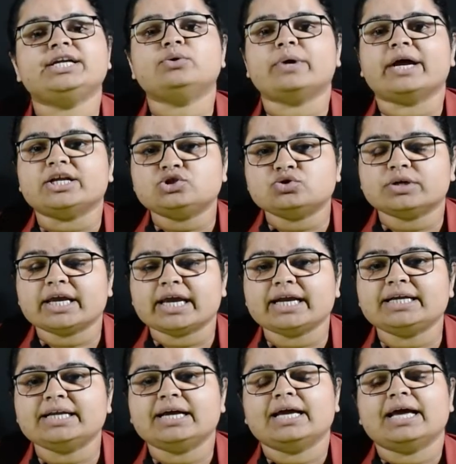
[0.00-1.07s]
to
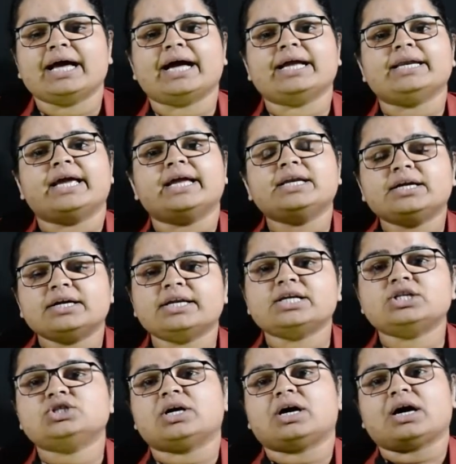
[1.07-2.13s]
educate and
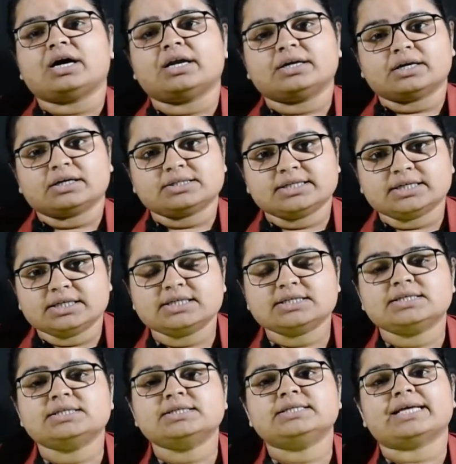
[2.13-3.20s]
encourage our
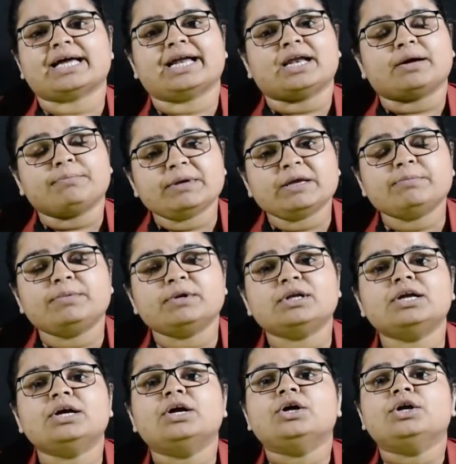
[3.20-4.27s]
citizens and our people
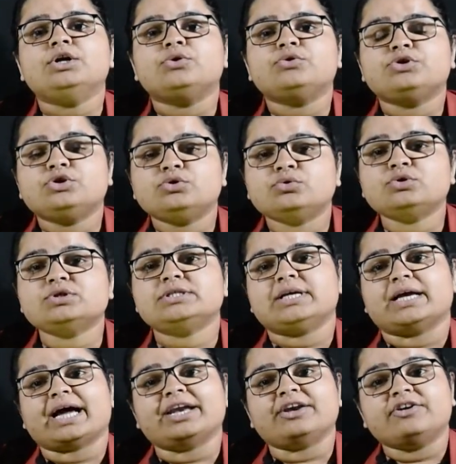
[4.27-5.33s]
to use
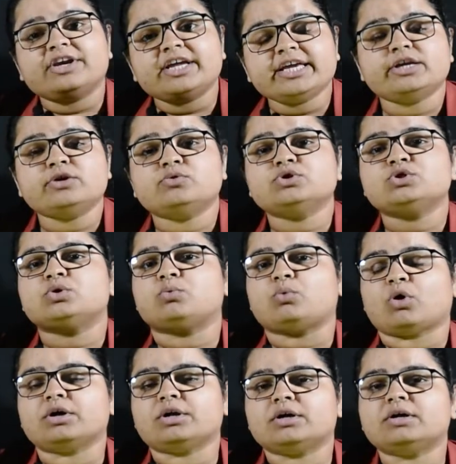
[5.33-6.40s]
and reuse the
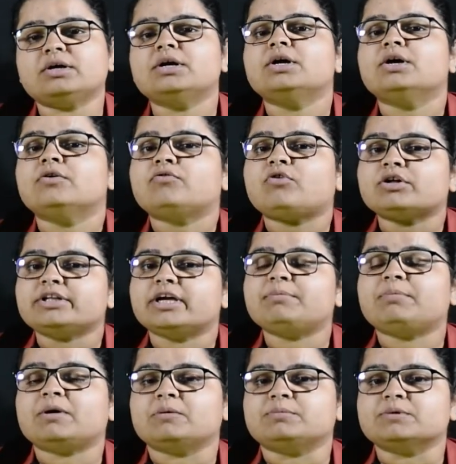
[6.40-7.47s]
water for their
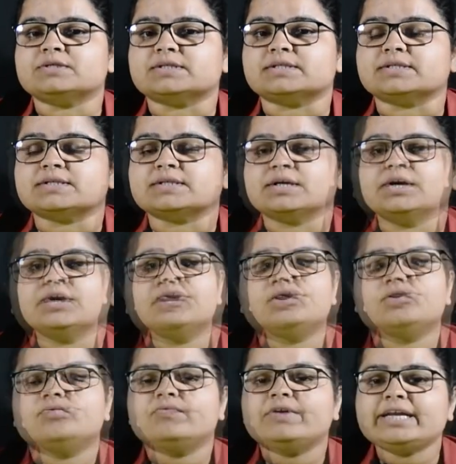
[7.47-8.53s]
purposes.
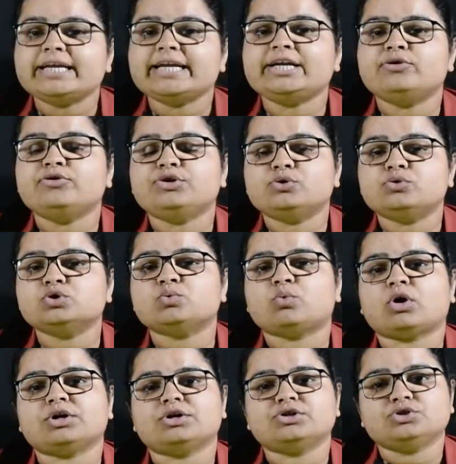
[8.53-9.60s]
We need to use
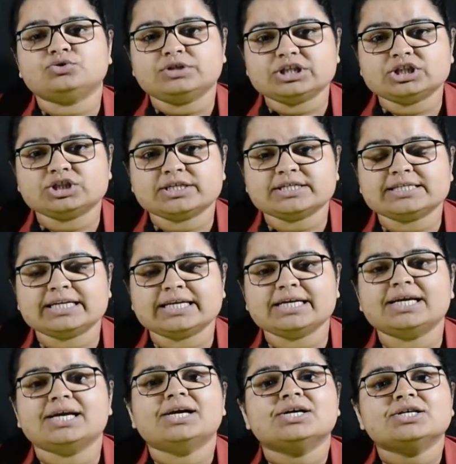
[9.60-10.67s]
water judiciously
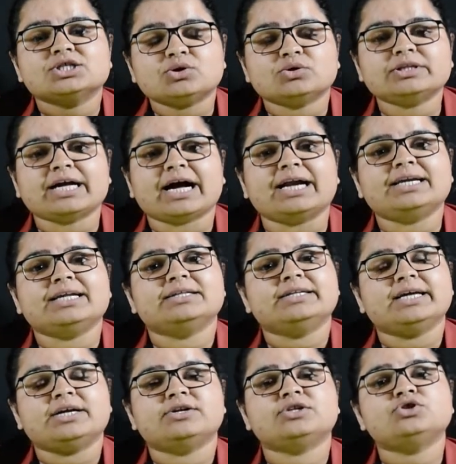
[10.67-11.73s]
so that
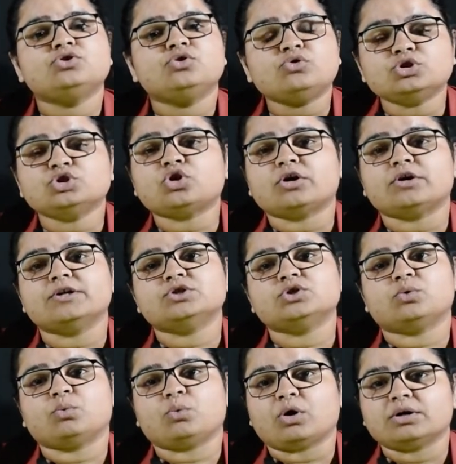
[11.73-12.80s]
there is no shortage
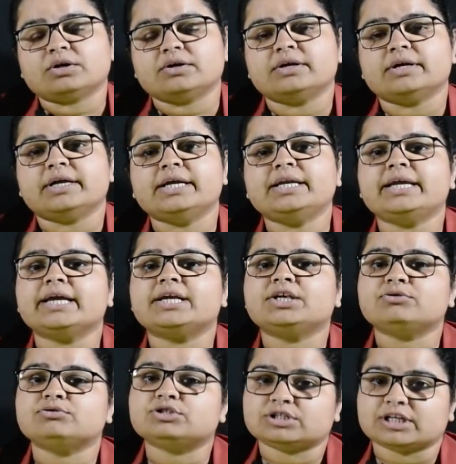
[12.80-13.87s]
of water in
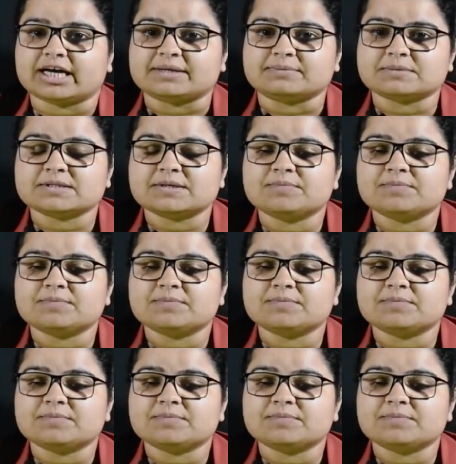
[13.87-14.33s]
acute times.